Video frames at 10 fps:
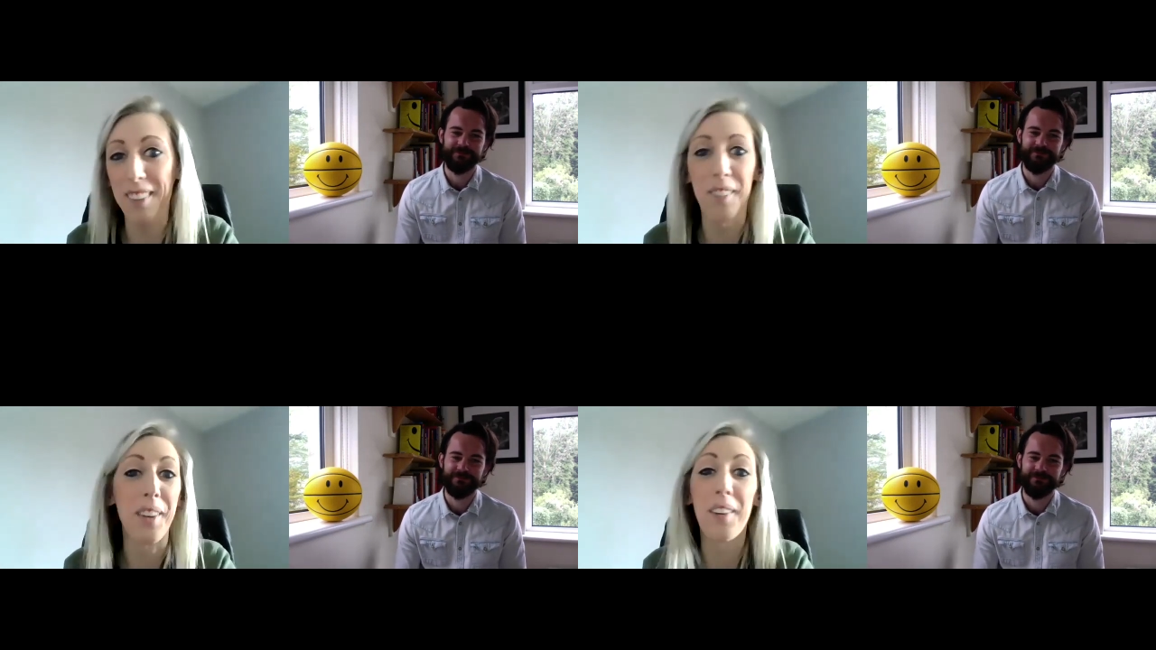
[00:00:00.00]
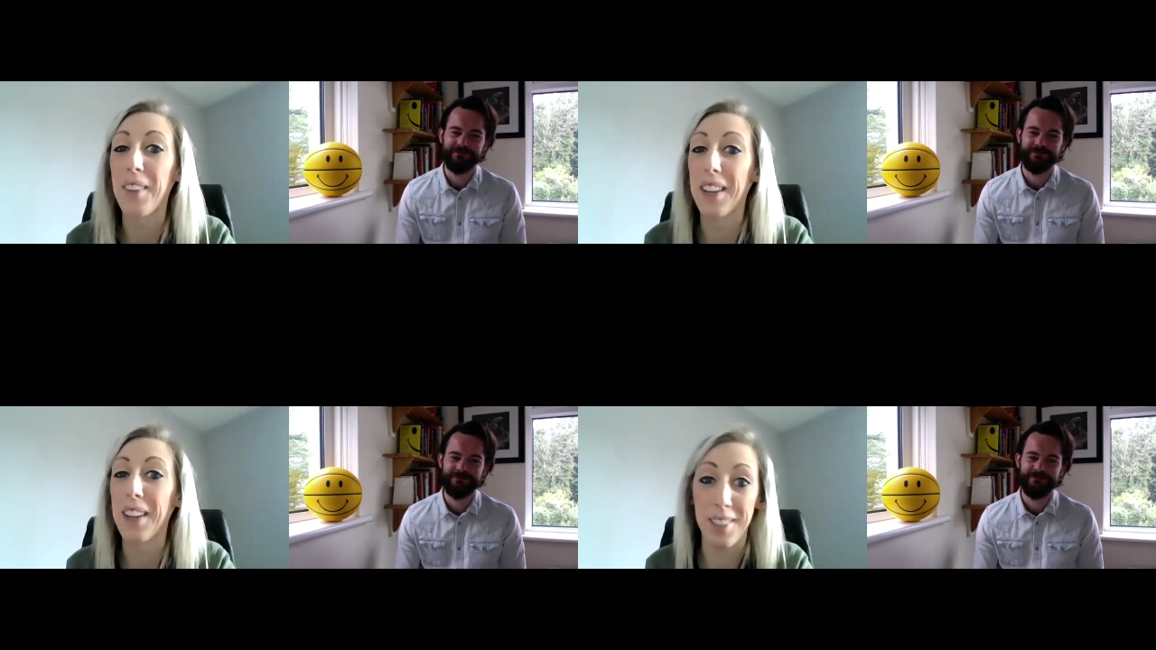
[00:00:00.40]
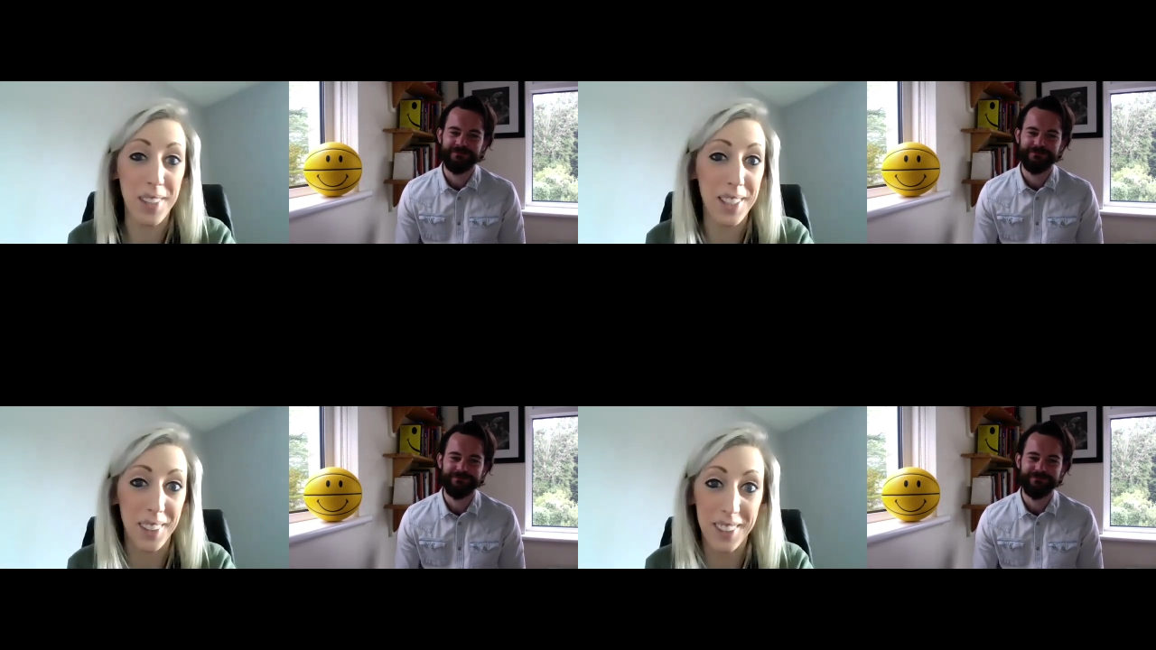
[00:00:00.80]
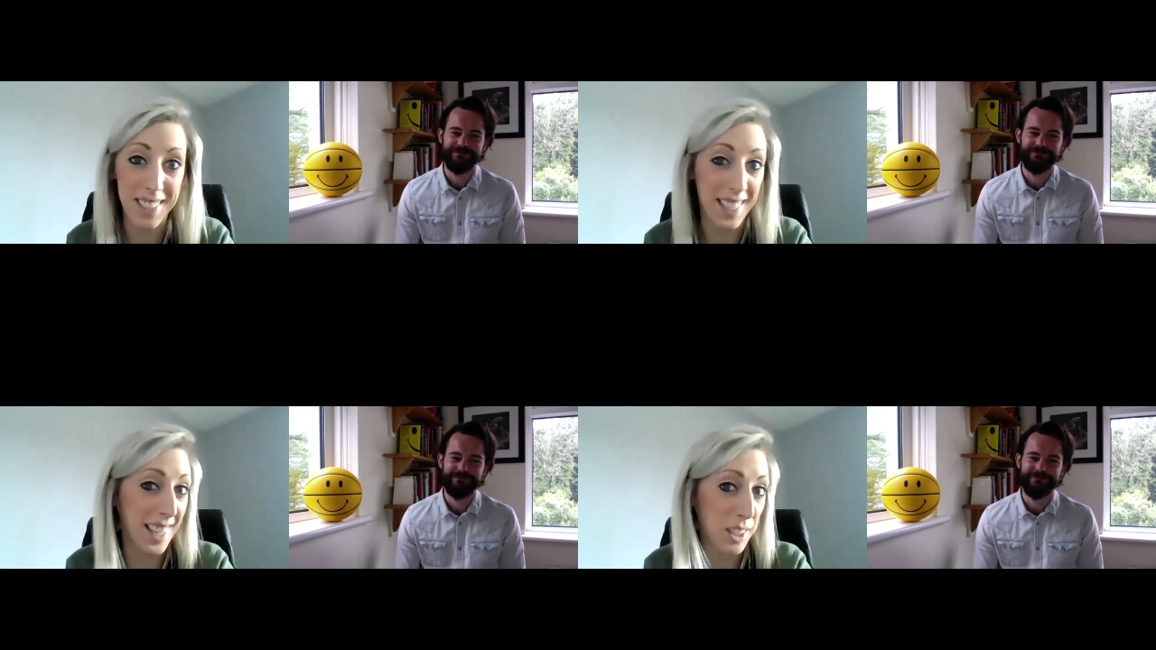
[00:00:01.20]
Speaker 1: it would be remiss of me not
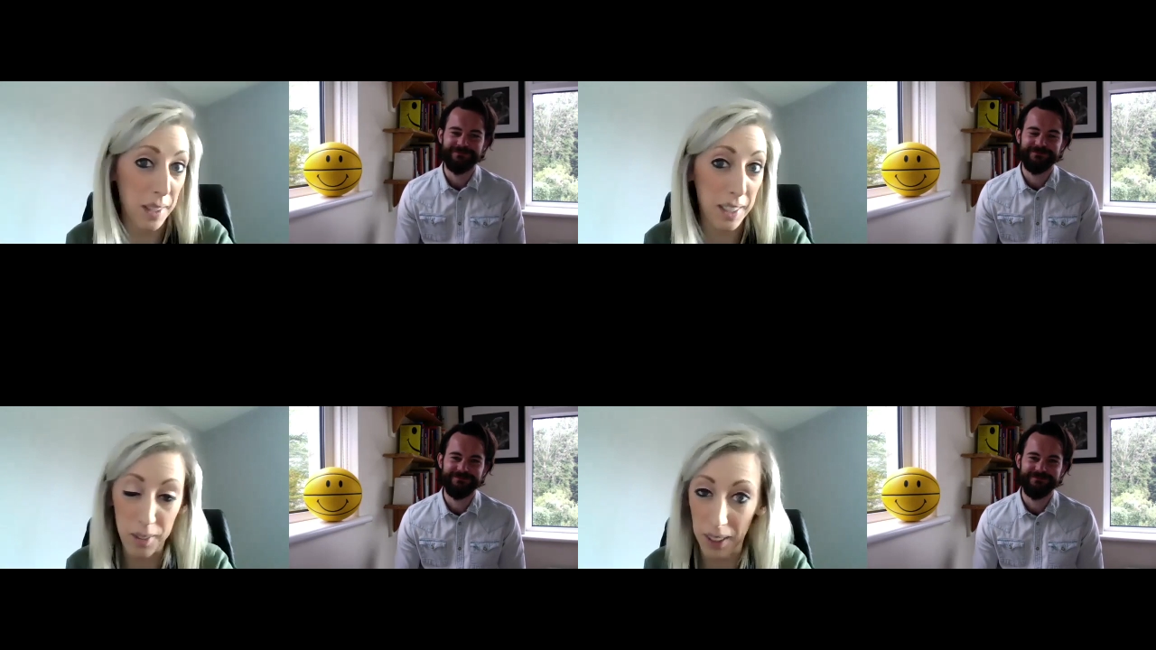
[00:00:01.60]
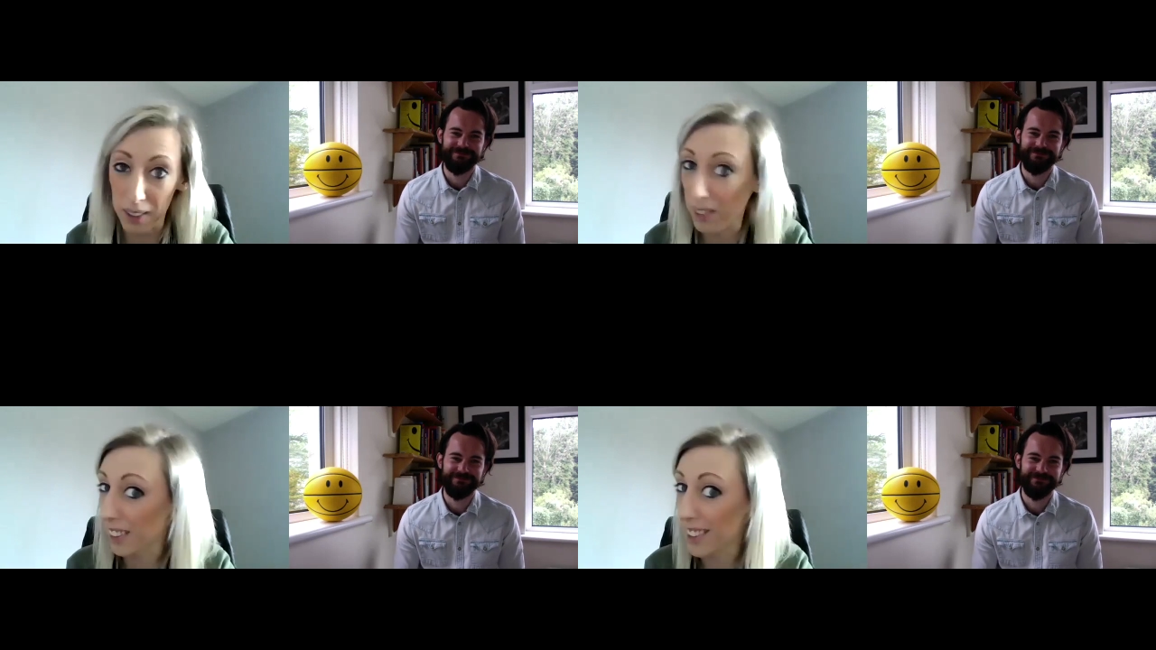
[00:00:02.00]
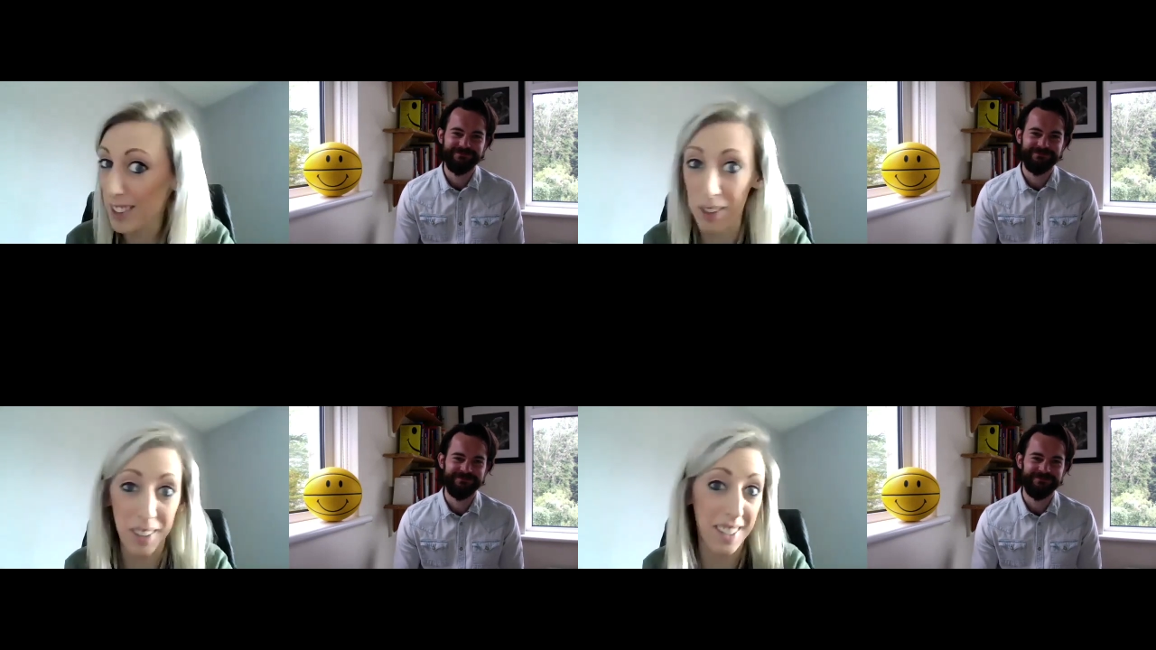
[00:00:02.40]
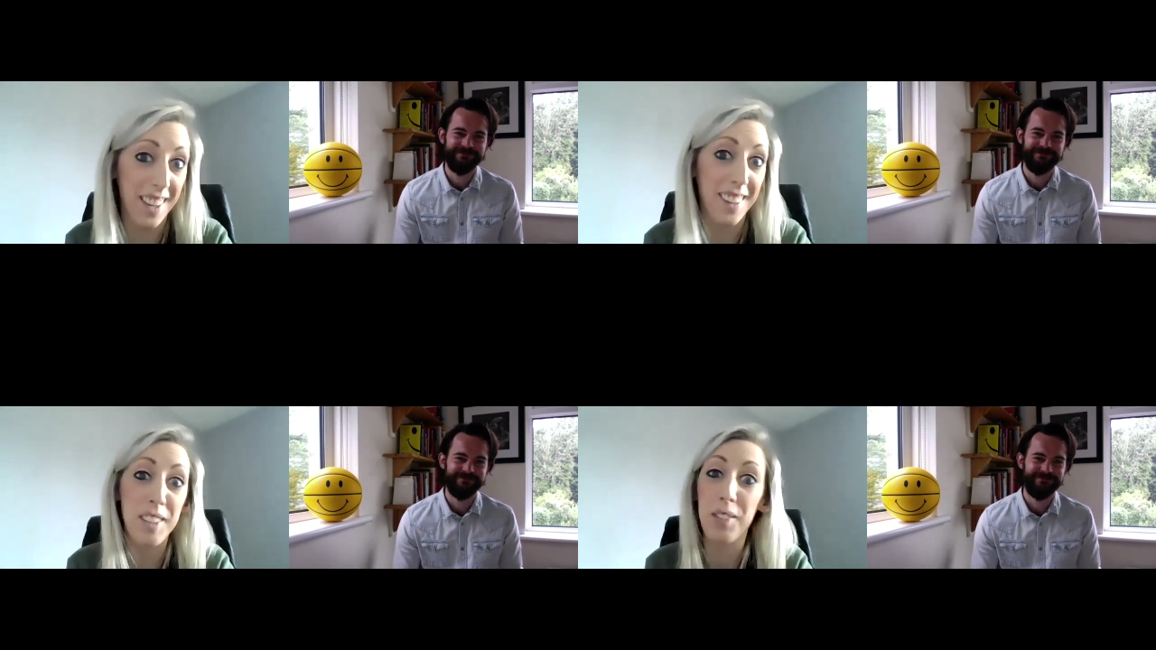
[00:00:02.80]
to say 2021 is Northern
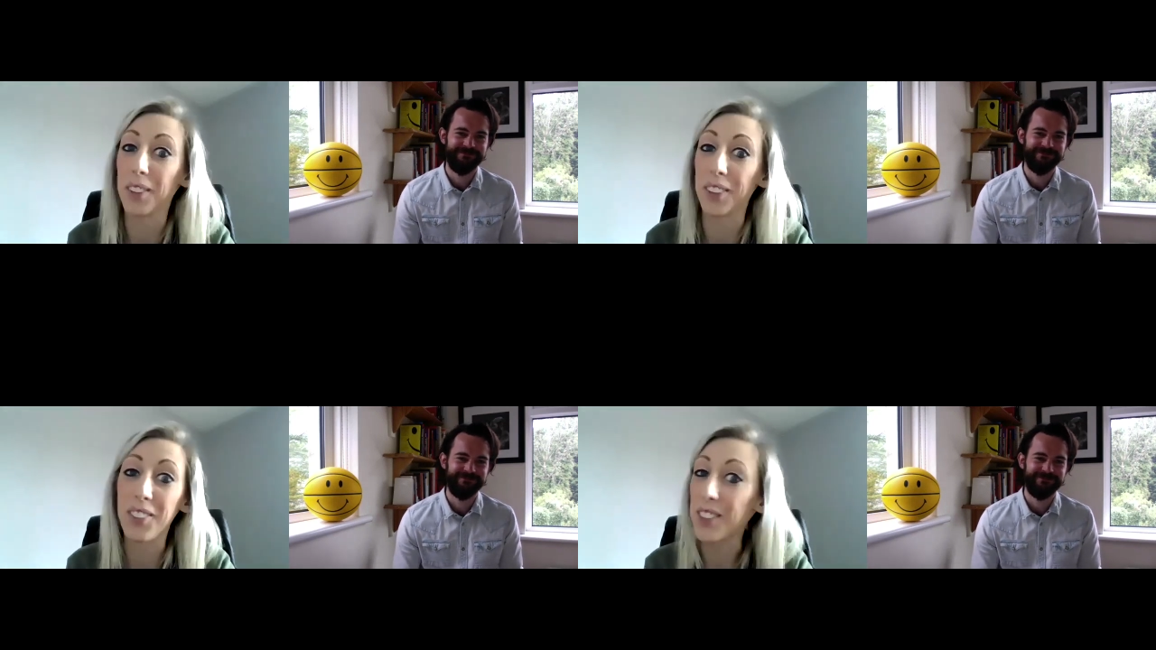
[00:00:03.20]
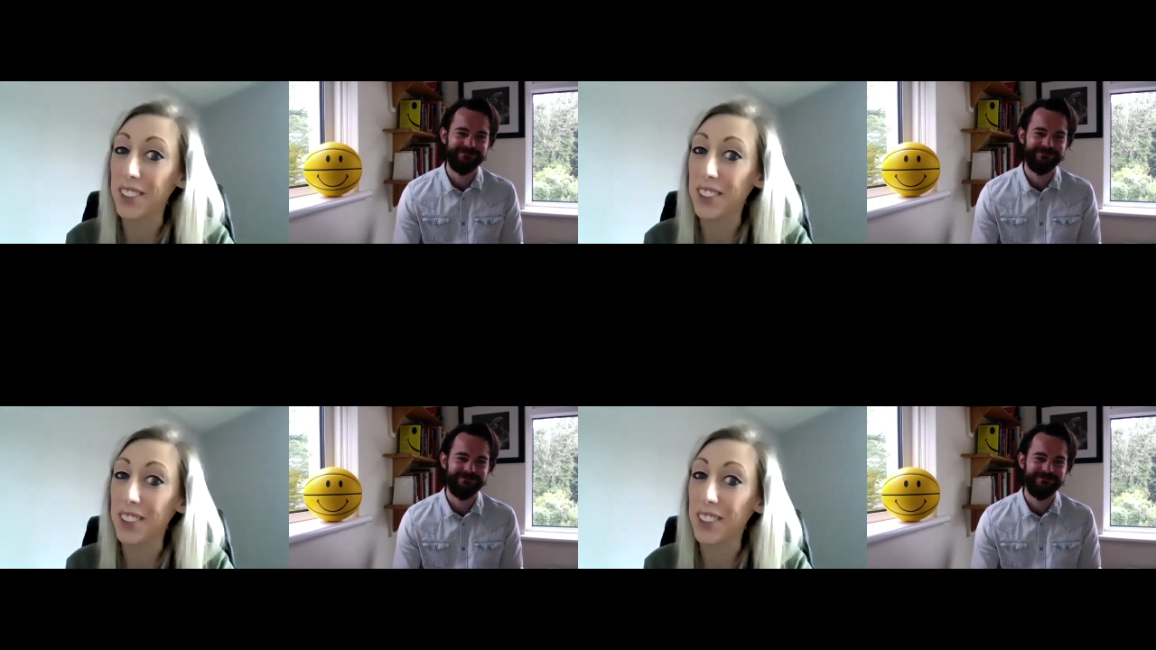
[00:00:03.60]
Ireland's 100th